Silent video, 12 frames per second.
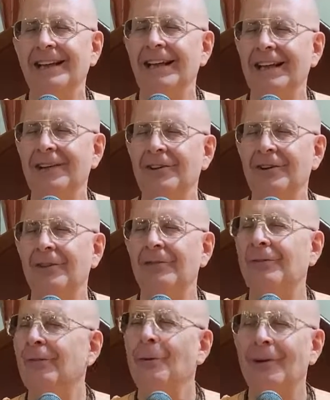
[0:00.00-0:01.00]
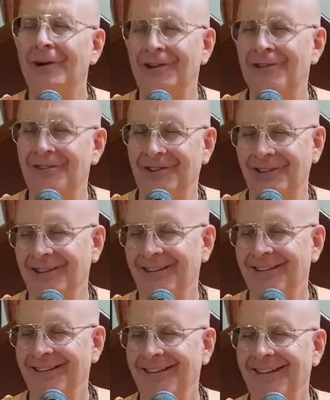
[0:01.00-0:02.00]
into the forest,
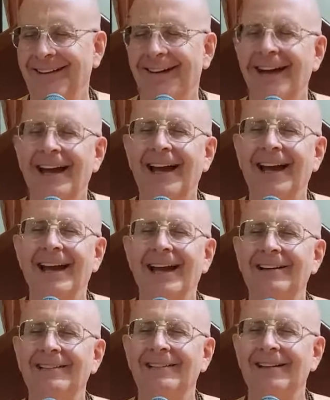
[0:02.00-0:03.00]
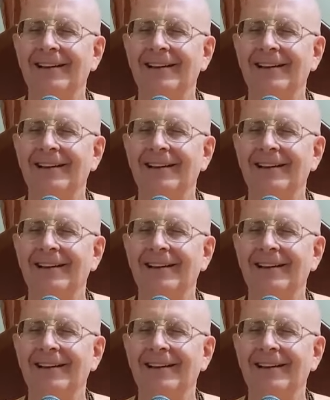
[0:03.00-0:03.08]
and